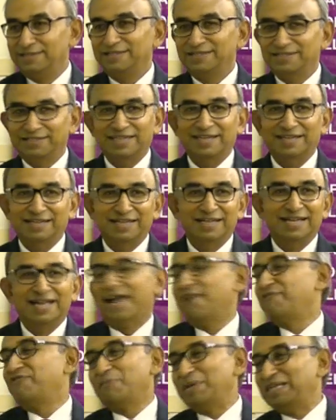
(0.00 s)
Okay?
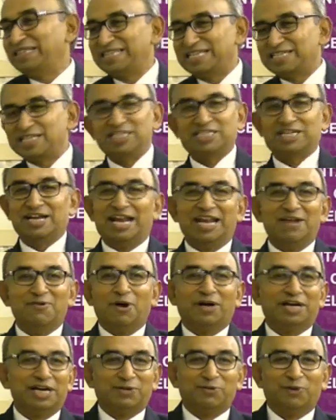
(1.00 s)
And for me, this is really
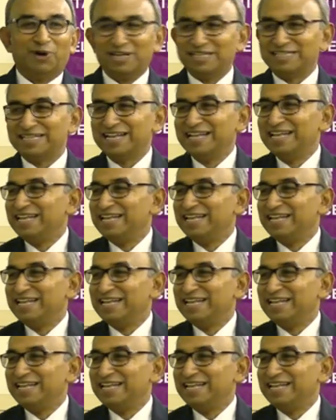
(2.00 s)
what it was.